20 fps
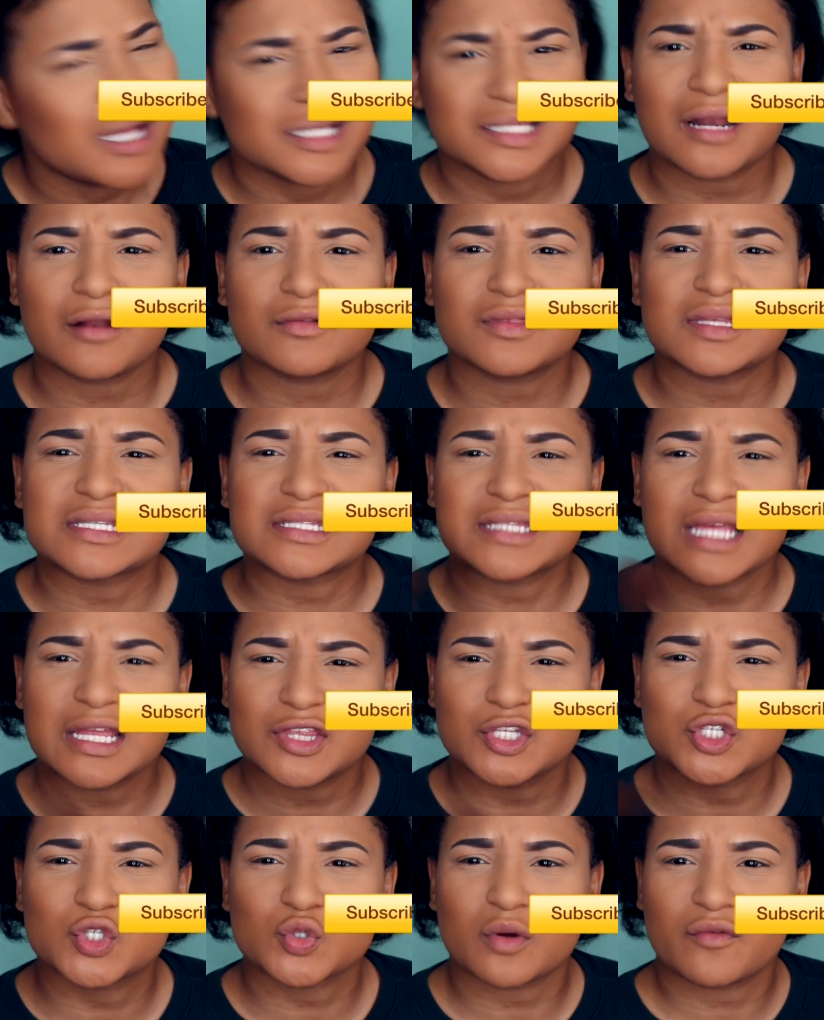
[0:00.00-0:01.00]
Shout out the
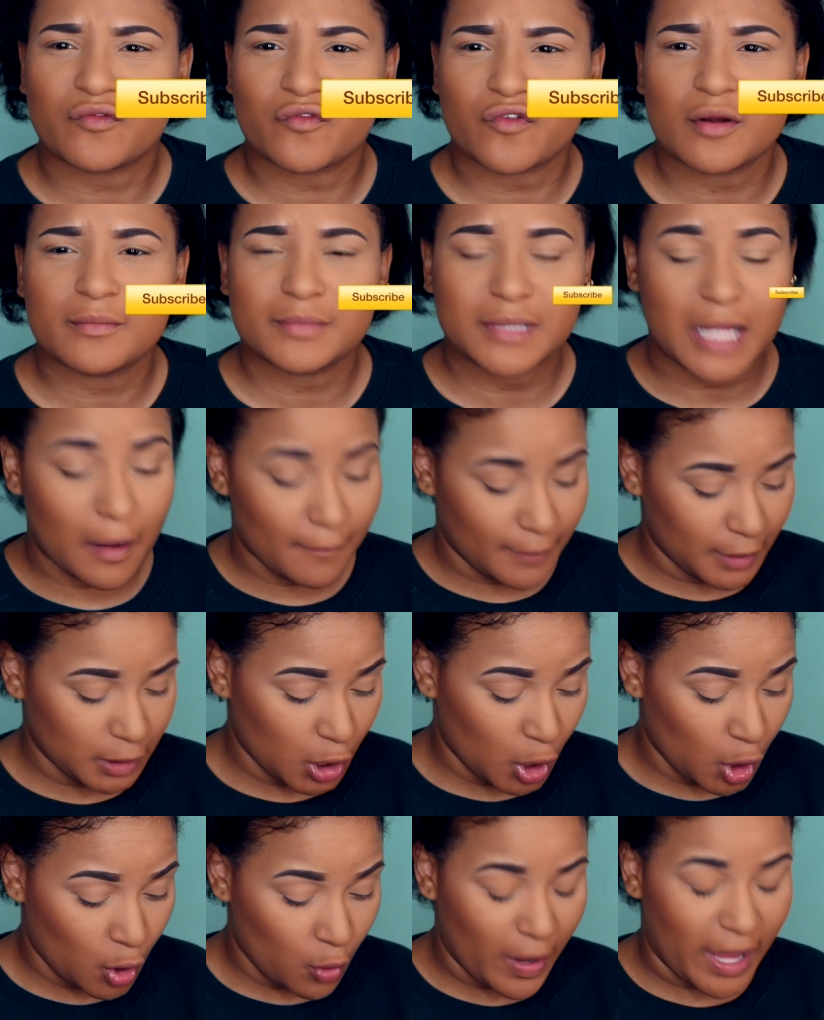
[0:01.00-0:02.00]
state that you are from down
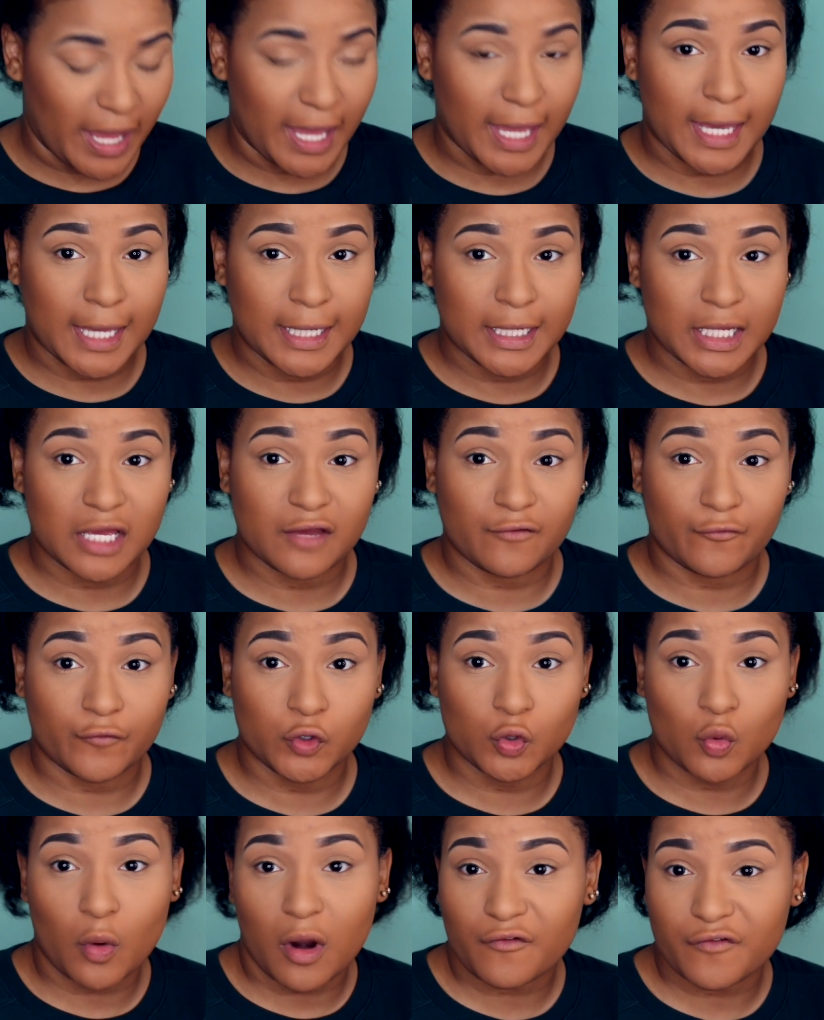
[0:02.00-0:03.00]
below. And if
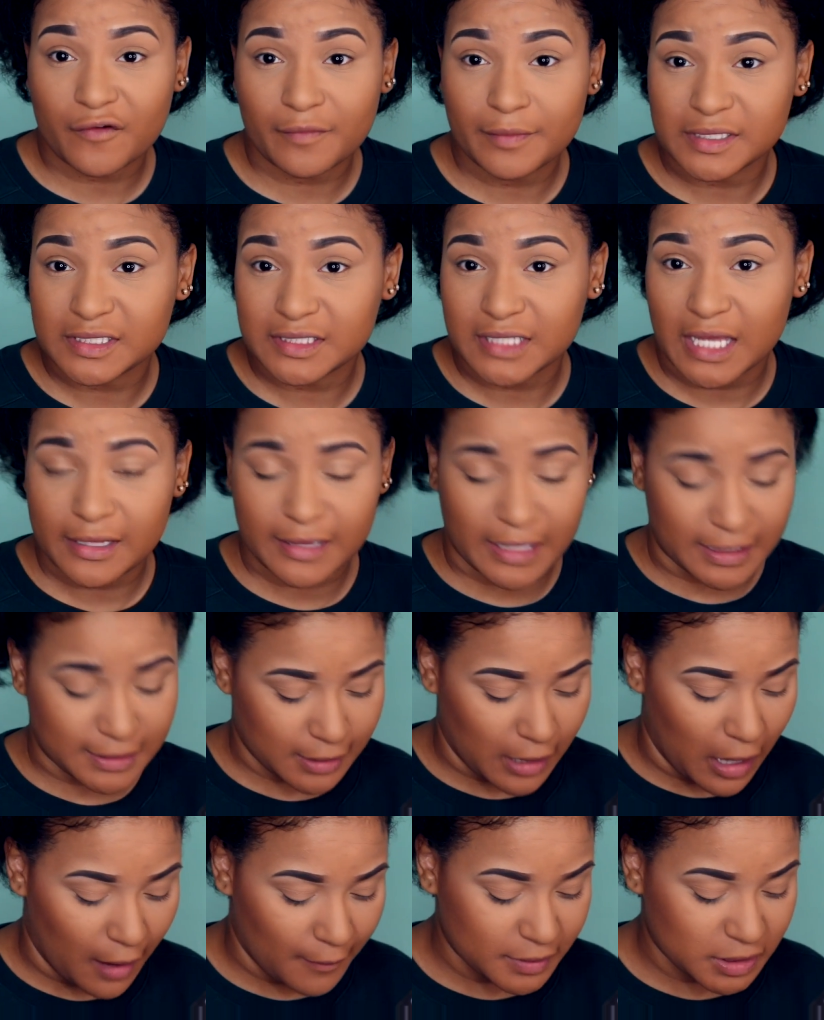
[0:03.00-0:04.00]
you are from the state
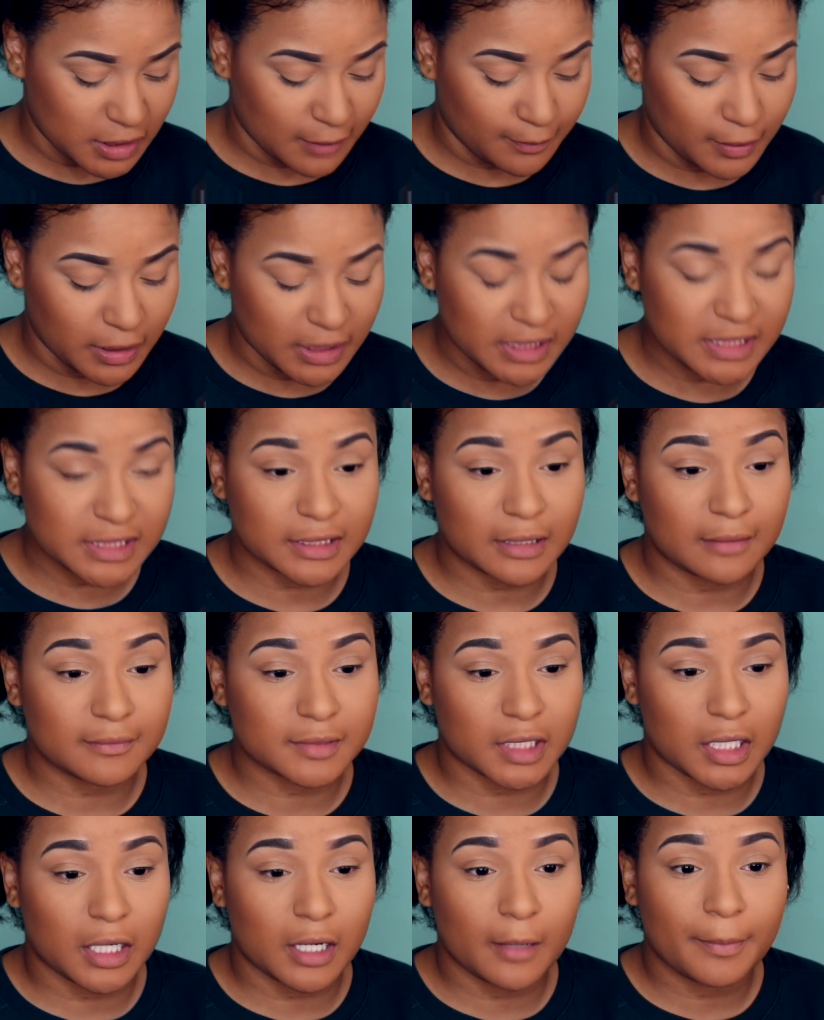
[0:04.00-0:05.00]
that's commented, please
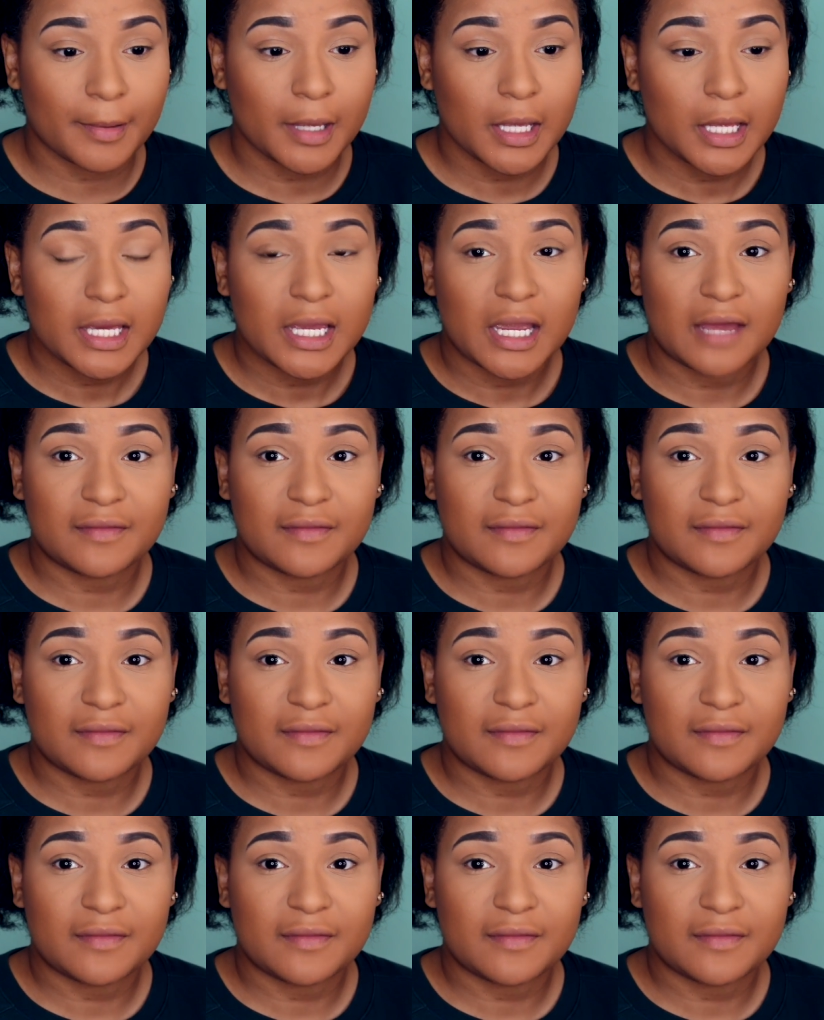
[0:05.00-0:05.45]
thumbs it up.